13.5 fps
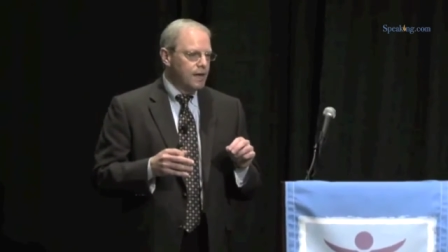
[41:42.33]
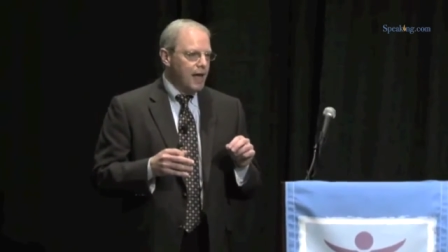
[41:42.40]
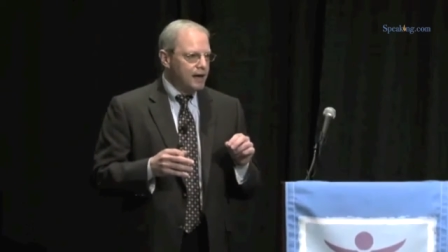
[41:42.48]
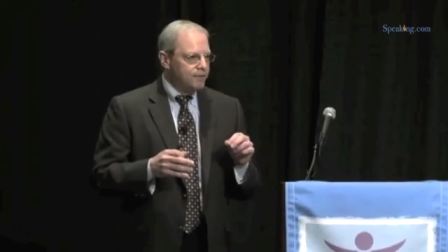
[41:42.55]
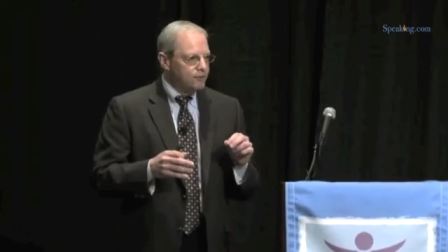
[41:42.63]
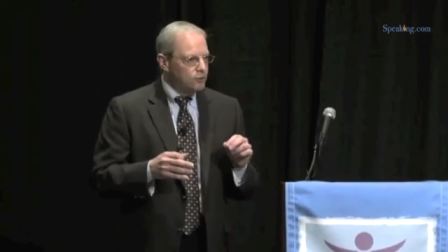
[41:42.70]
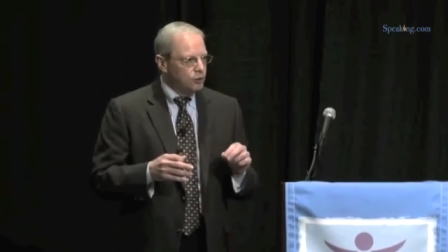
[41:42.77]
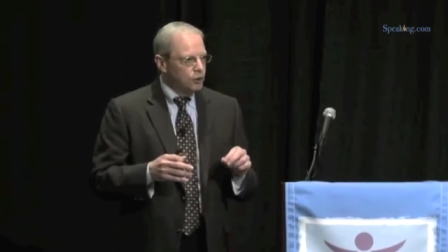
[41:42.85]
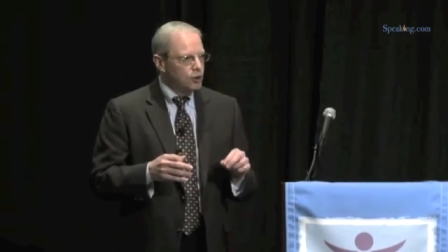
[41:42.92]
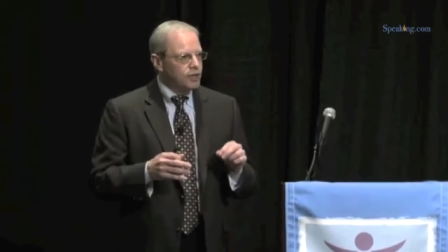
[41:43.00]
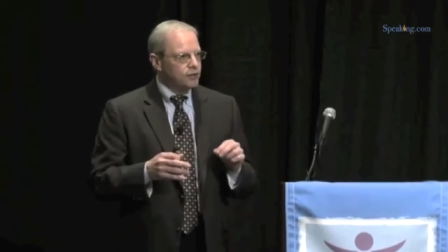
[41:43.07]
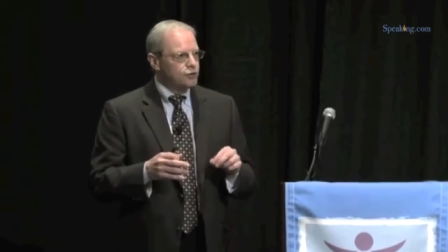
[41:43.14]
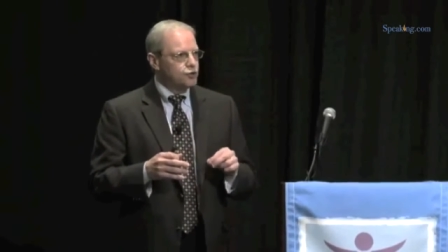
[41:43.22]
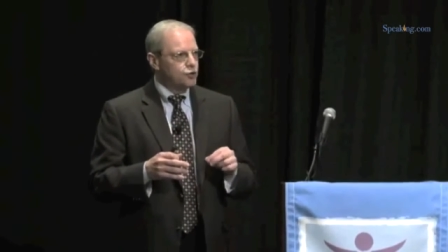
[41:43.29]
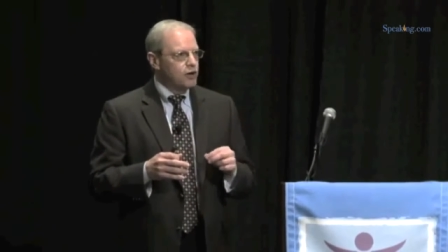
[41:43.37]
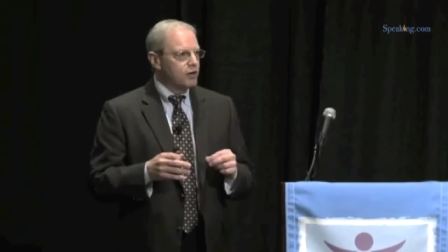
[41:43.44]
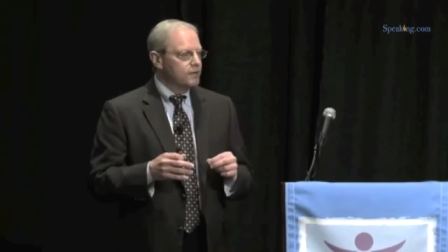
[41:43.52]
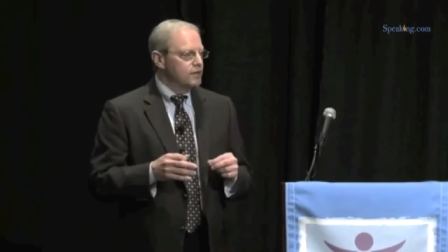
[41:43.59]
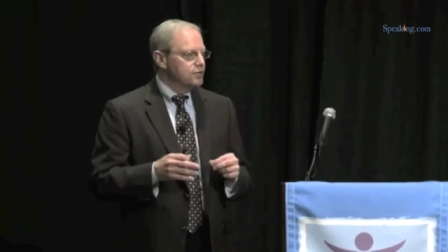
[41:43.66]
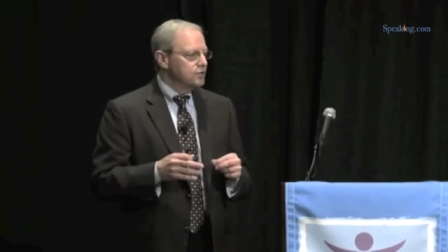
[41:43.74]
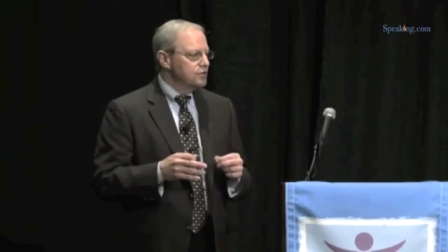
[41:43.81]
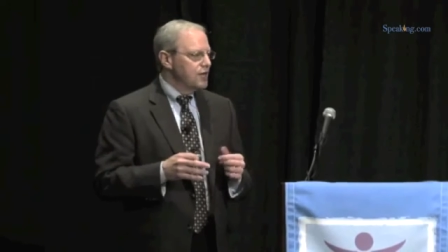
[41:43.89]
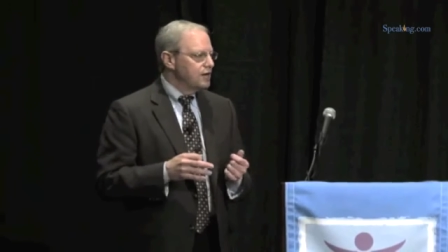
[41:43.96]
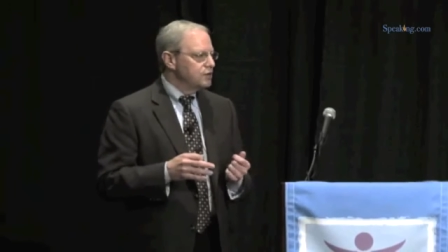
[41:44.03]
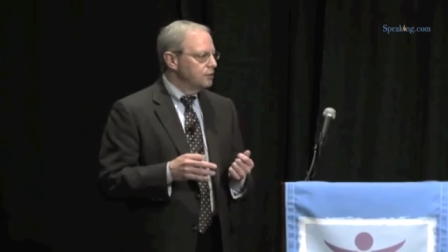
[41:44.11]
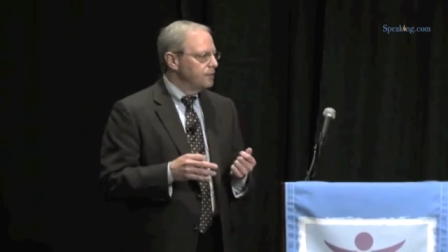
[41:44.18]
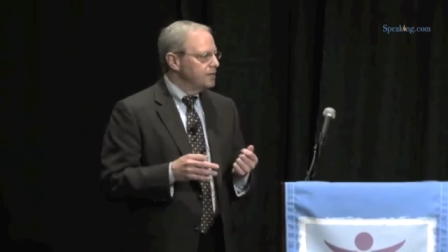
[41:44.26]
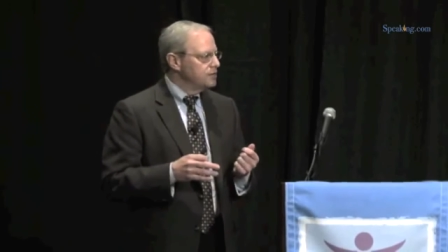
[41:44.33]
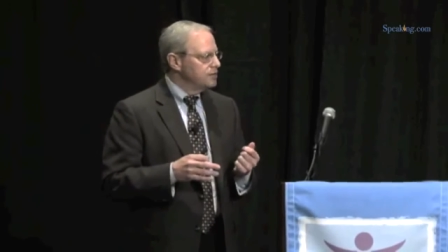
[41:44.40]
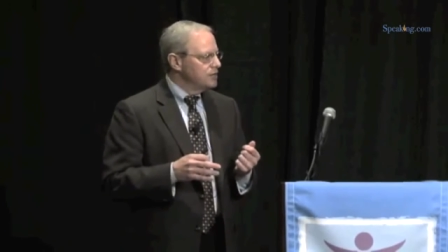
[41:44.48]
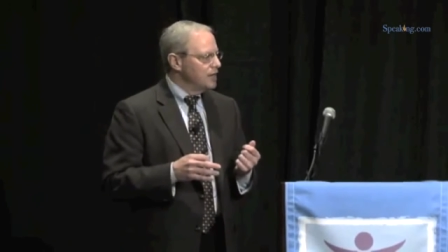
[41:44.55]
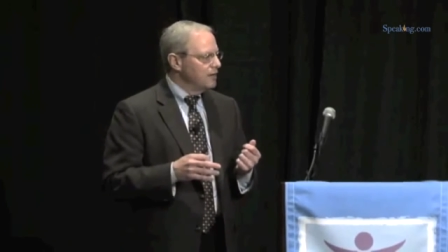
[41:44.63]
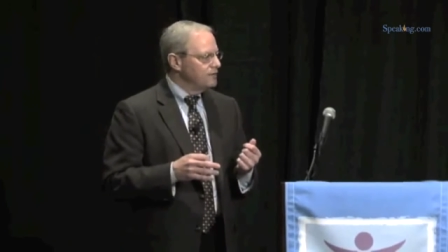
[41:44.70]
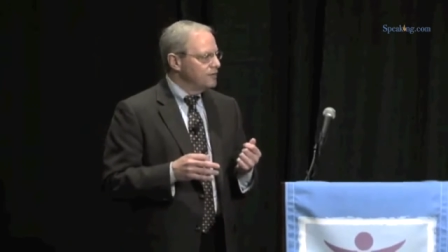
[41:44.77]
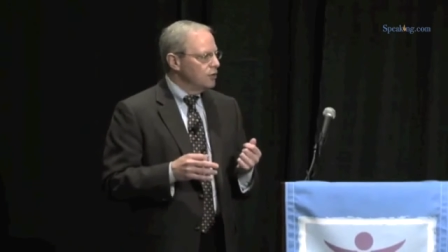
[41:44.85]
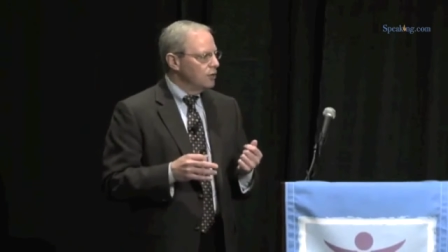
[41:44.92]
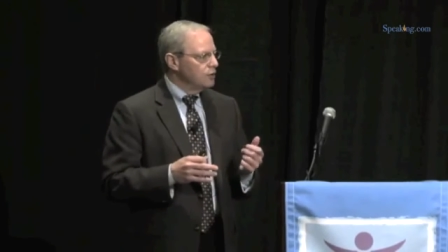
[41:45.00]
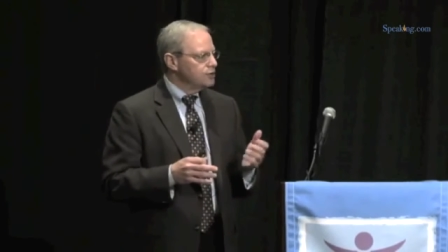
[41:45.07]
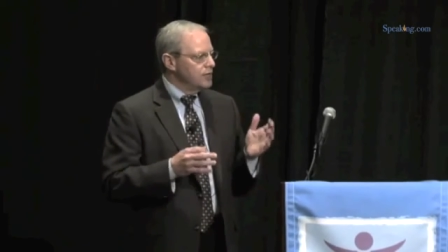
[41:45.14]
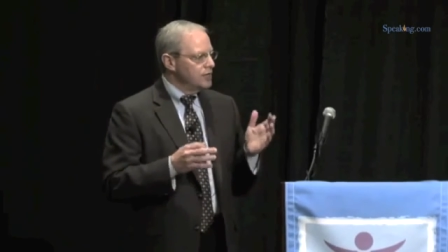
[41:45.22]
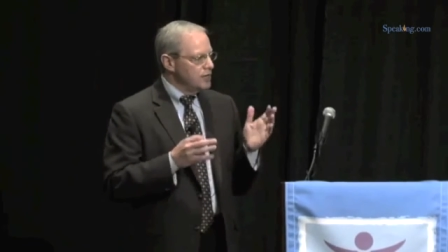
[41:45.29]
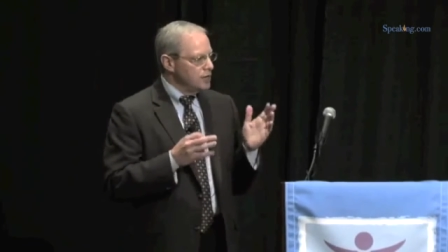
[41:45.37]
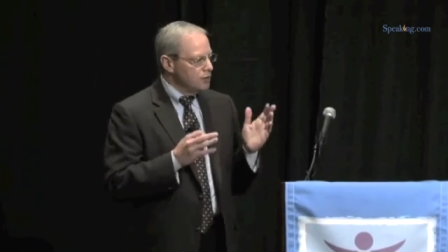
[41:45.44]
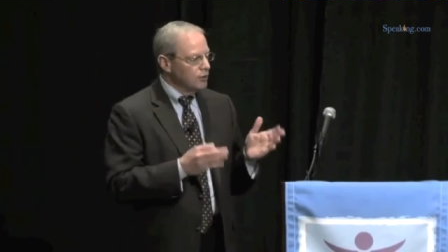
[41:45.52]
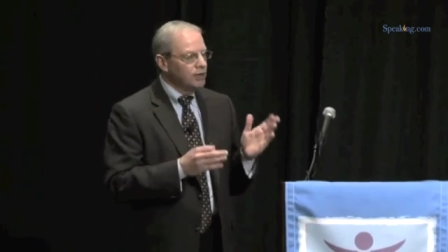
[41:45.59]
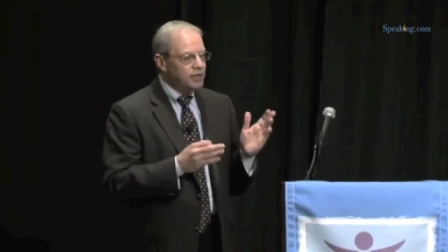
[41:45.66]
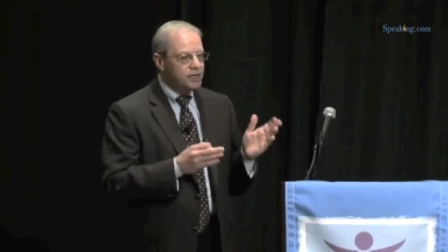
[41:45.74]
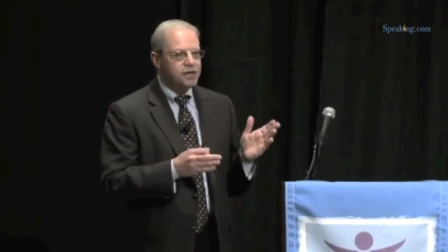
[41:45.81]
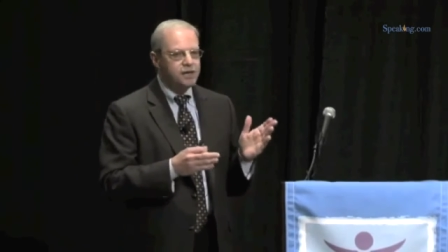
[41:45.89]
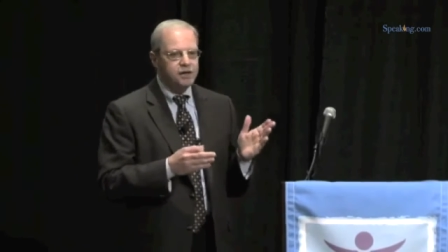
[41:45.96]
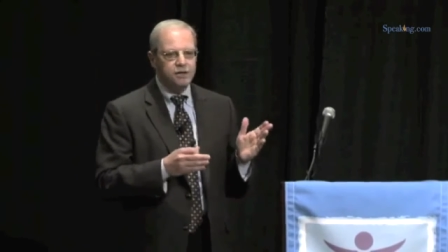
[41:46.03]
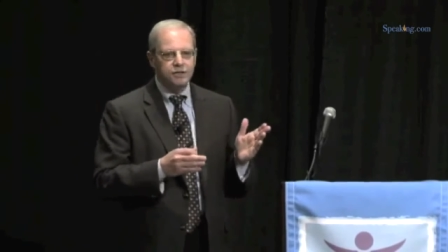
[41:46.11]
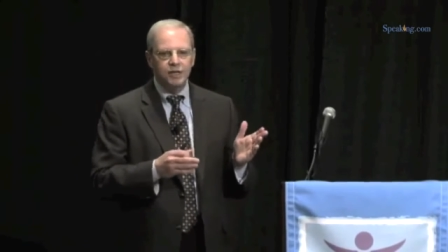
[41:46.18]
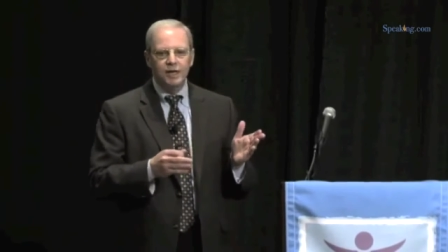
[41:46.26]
And if you look at the Joint Commission's National Patient Safety Goals, in the early years,